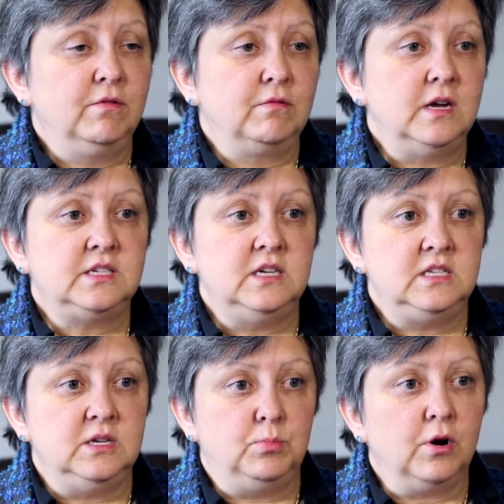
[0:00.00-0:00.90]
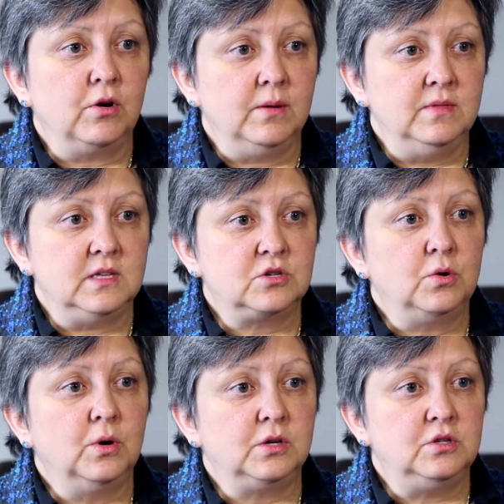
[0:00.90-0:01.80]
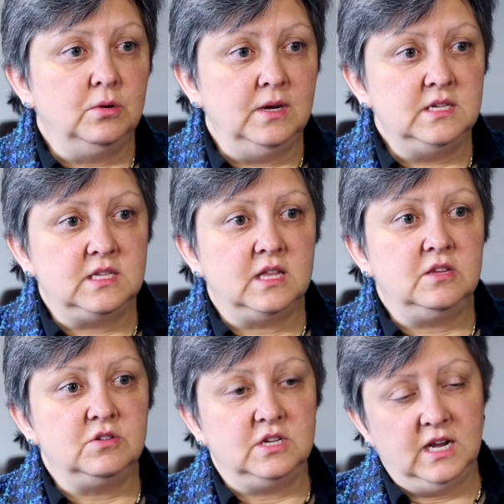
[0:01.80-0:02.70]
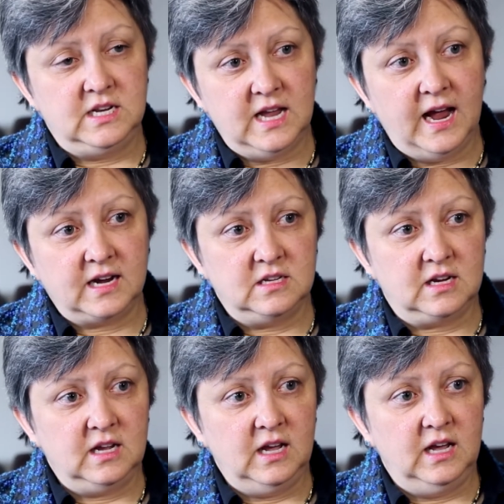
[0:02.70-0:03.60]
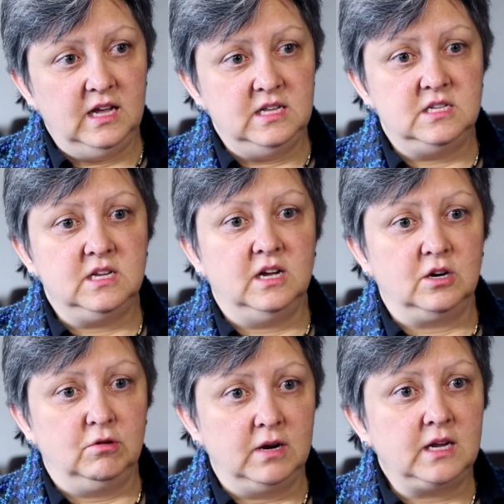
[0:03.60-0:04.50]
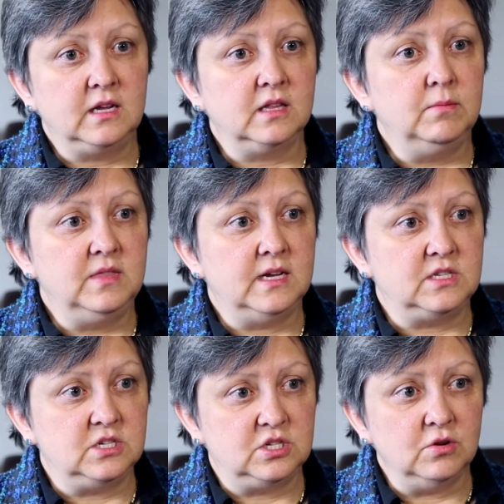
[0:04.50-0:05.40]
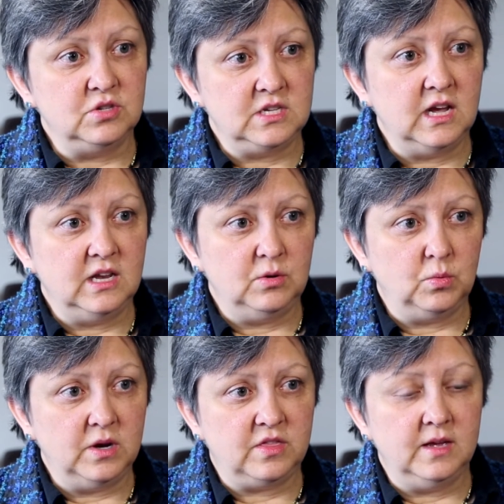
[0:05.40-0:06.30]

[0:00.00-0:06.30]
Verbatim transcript: of a residency program that's core to it is that there's a didactic and a curriculum that's associated with